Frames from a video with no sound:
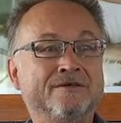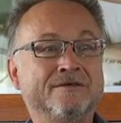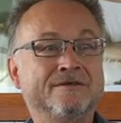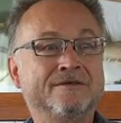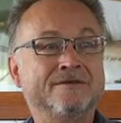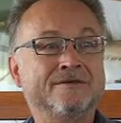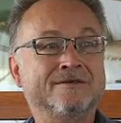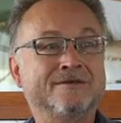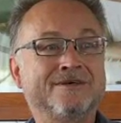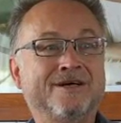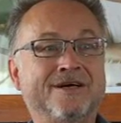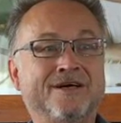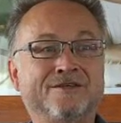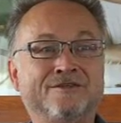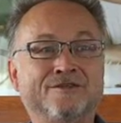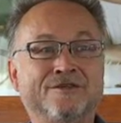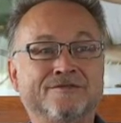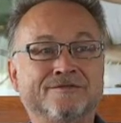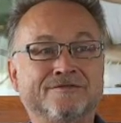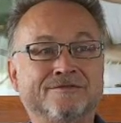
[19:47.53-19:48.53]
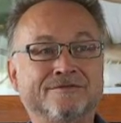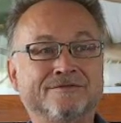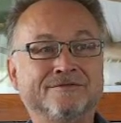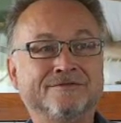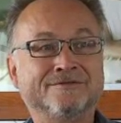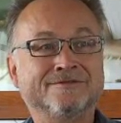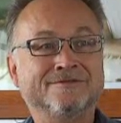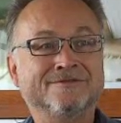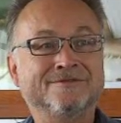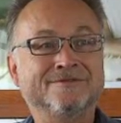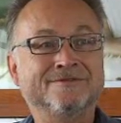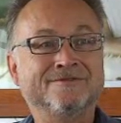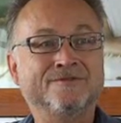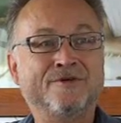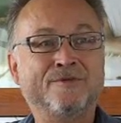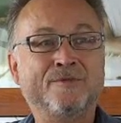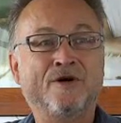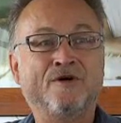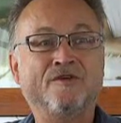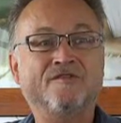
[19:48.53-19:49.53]
kind of,
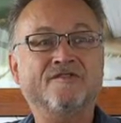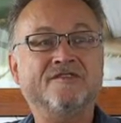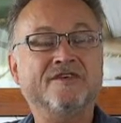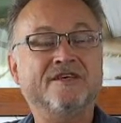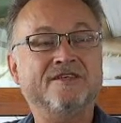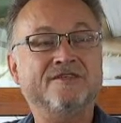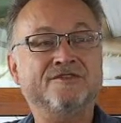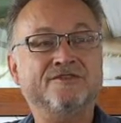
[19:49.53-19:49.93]
from outside,